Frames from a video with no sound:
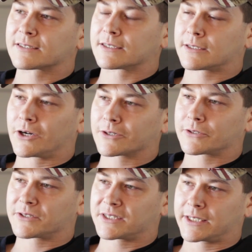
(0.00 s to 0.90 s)
the
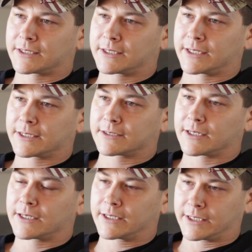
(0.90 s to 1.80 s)
doctor said that
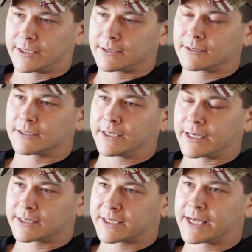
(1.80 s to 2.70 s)
he
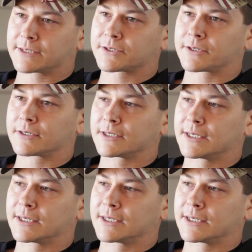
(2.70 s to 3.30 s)
has cancer.